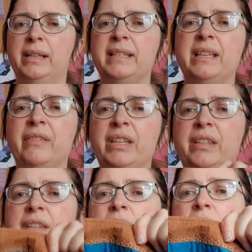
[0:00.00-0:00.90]
I didn't have
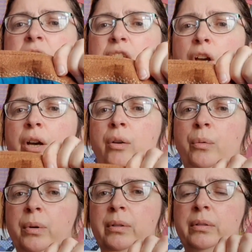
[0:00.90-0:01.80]
anything a
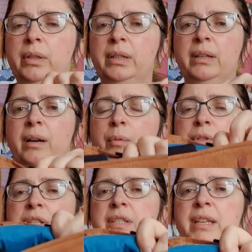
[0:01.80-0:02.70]
go. I
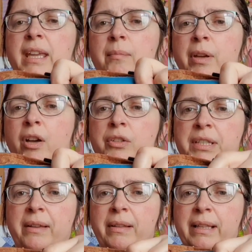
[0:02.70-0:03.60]
wanted to keep the cost
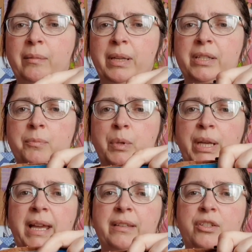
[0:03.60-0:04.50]
down a little bit, but
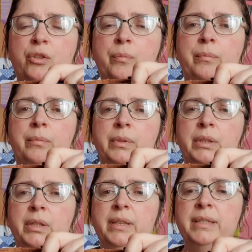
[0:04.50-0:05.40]
I had some
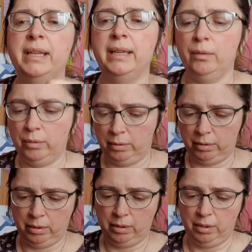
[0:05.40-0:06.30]
teal
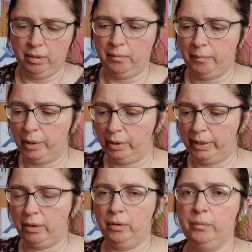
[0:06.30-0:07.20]

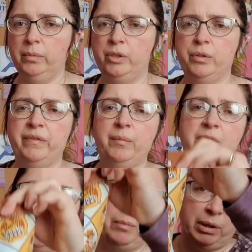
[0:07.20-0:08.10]
polycotton, which is very
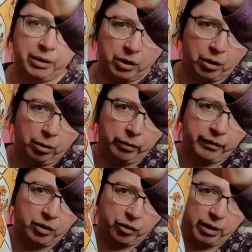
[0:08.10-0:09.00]
similar to the colour of
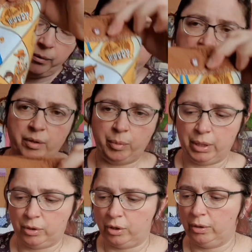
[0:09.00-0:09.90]
his trousers on the
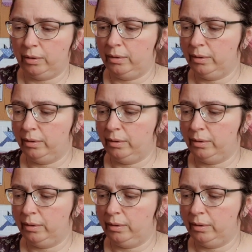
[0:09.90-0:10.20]
picture.